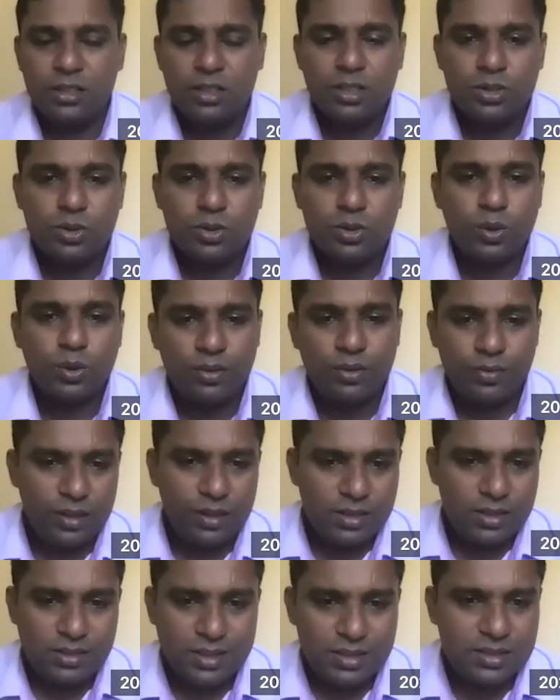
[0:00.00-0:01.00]
So if it
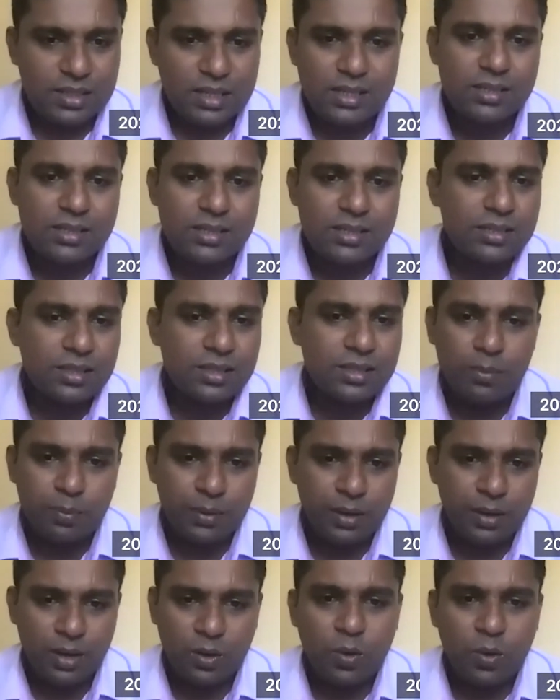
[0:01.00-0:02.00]
is a central
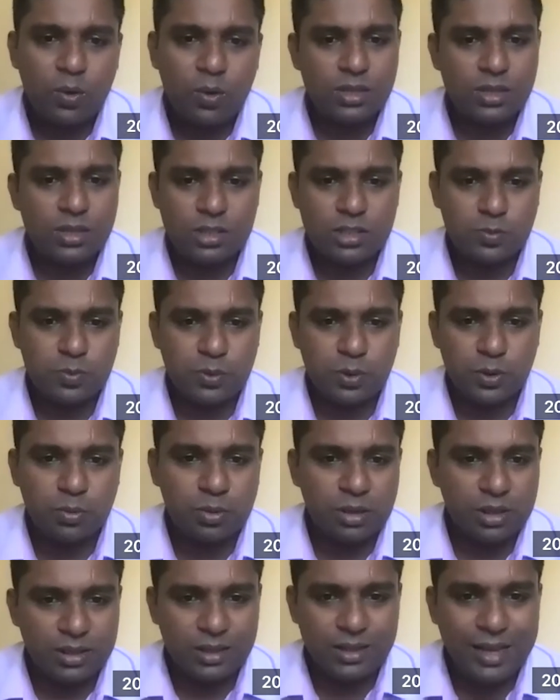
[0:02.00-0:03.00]
precocious
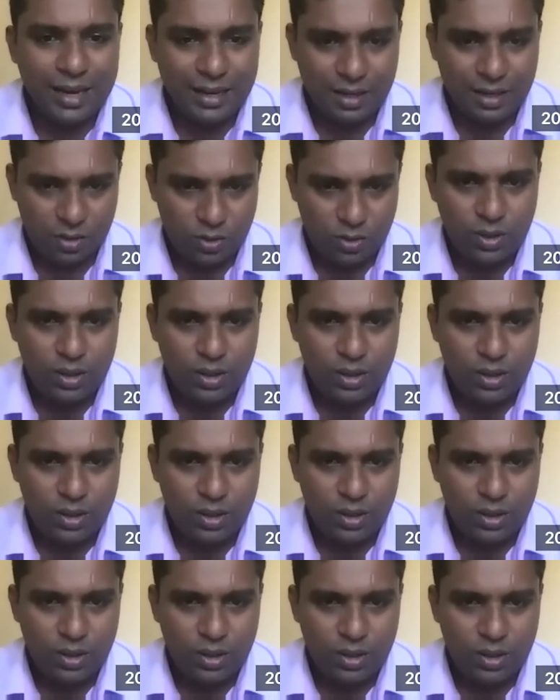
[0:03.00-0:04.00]
puberty,
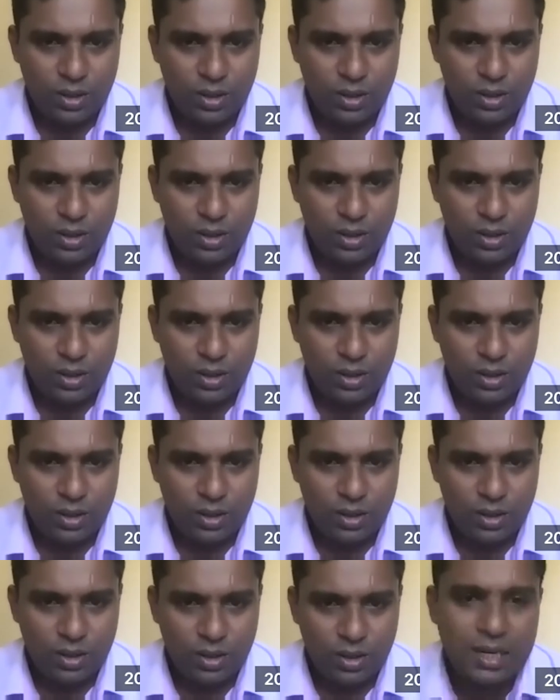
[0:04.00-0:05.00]
actually
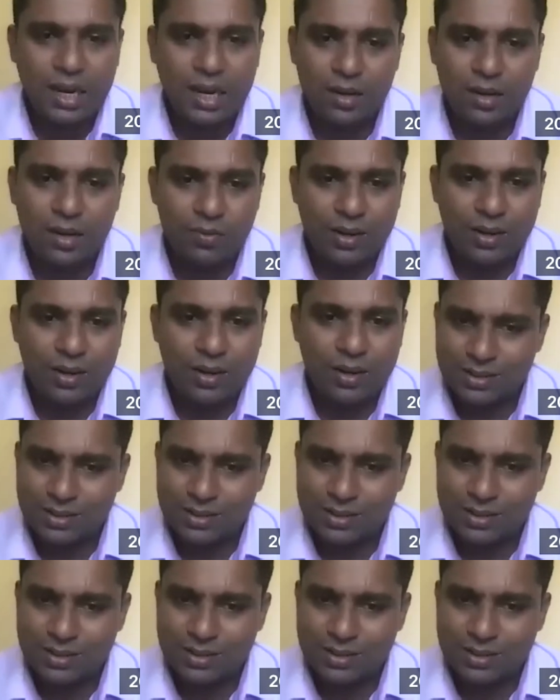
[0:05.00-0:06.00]
puberty start, what is
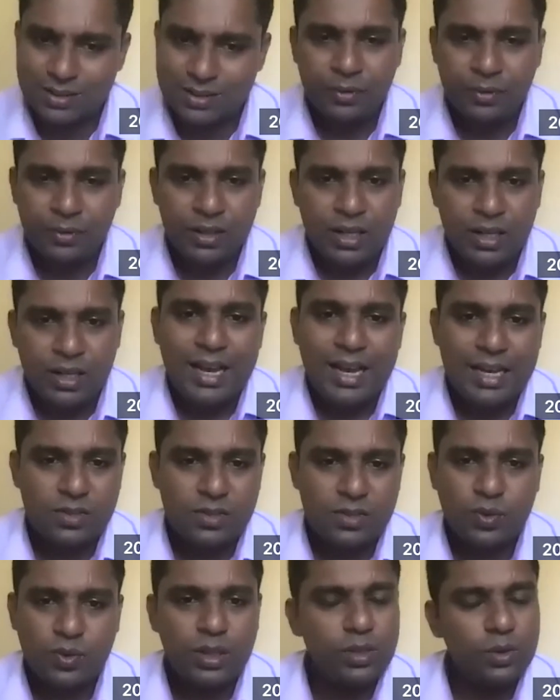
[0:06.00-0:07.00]
happening?
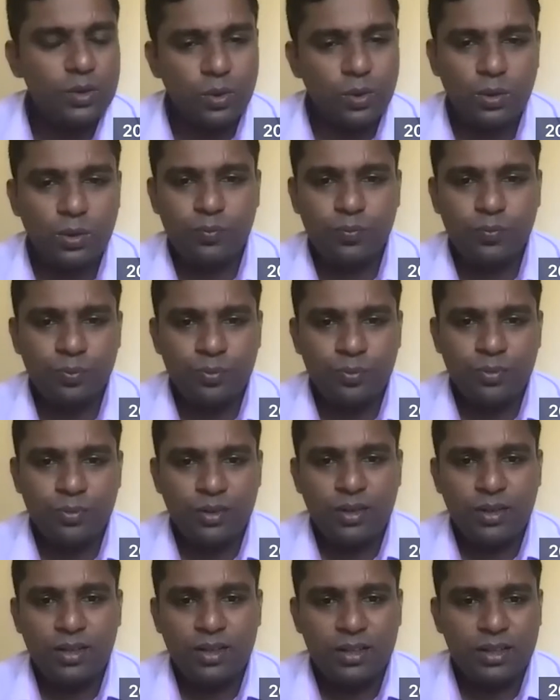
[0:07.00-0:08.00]
As we know,
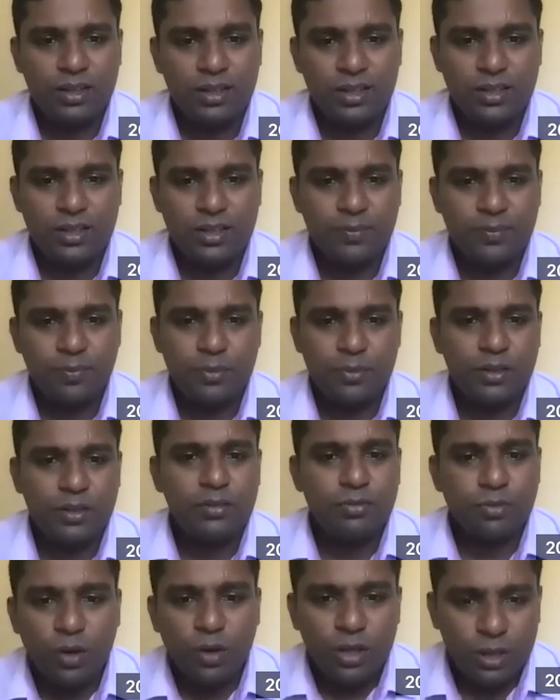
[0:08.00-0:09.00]
the, the
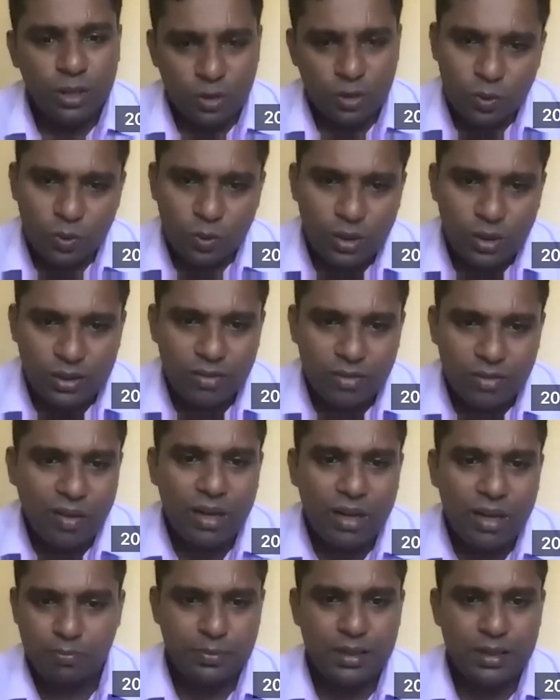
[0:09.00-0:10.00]
follicular
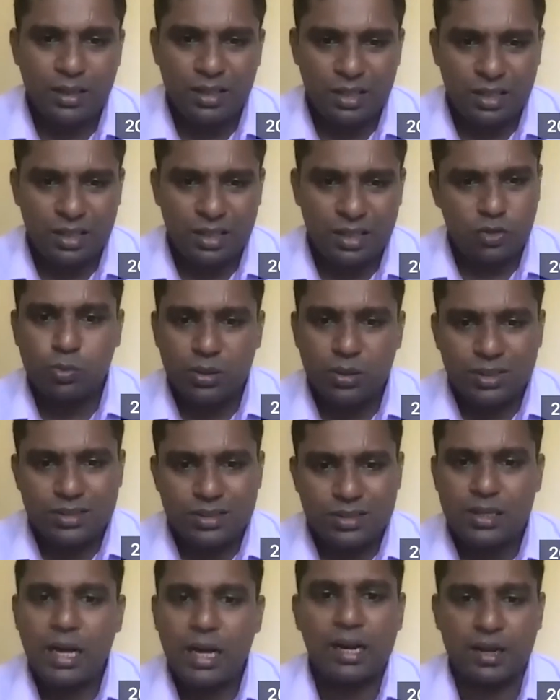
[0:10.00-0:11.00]
development need to be
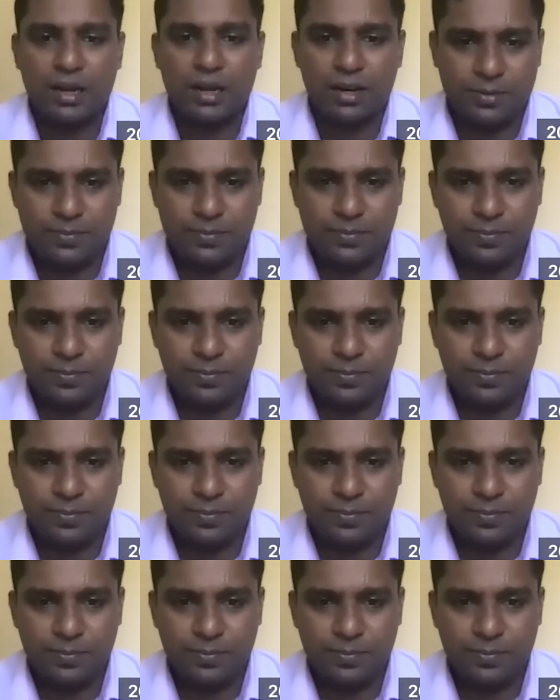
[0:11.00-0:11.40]
started.